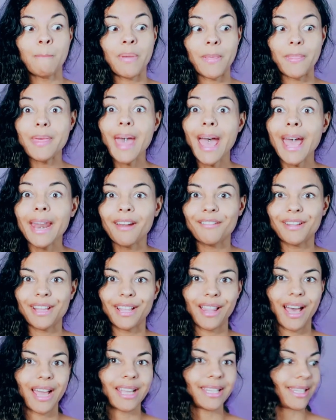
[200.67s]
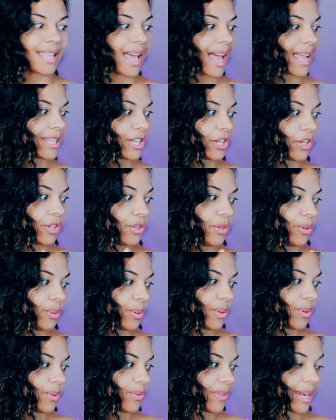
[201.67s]
But then I realized that
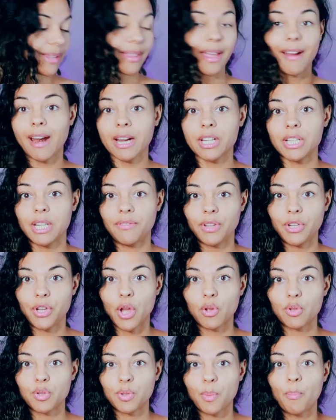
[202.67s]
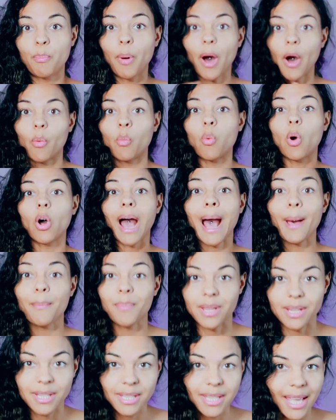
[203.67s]
you that they're actually videos. But what
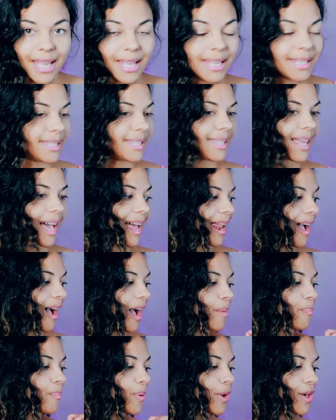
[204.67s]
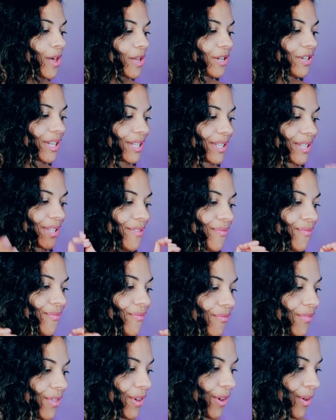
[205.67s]
happened is that I purchased the,
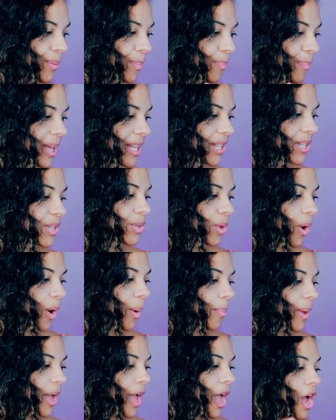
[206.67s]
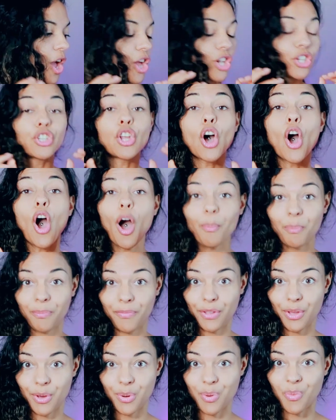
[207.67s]
the Pit Stop
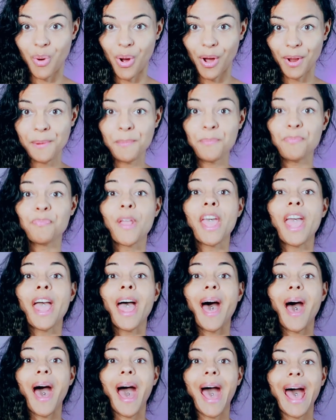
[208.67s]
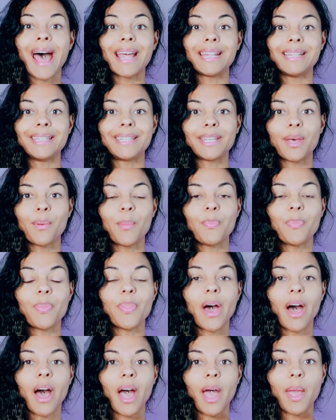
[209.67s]
Top View one, and
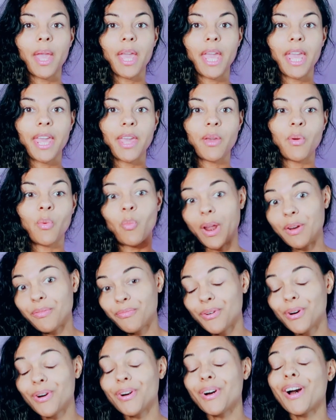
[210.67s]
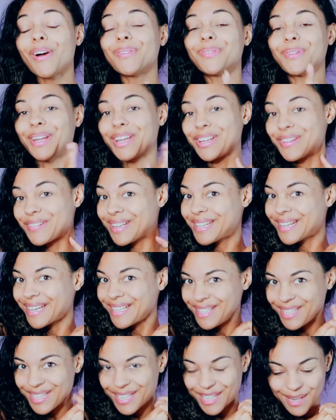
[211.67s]
I went for one hundred
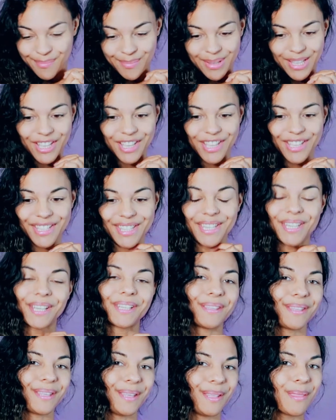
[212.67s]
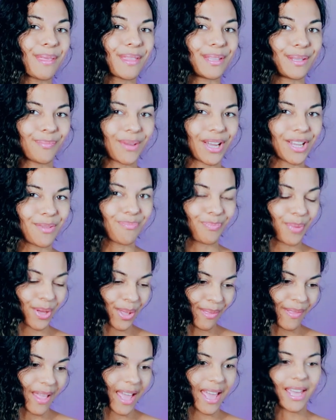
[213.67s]
nineteen because the nineteenth is my
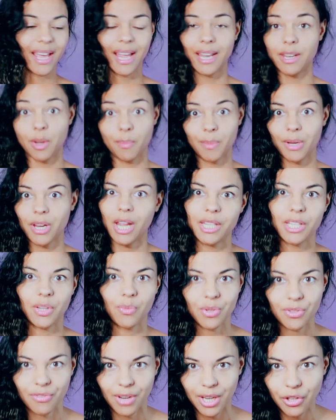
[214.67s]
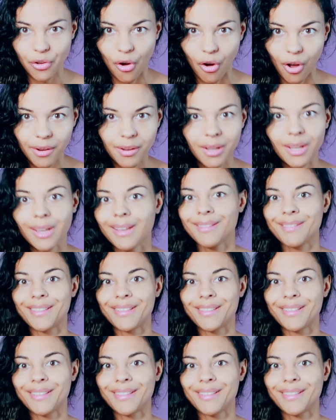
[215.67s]
birthday and number nineteen was already gone.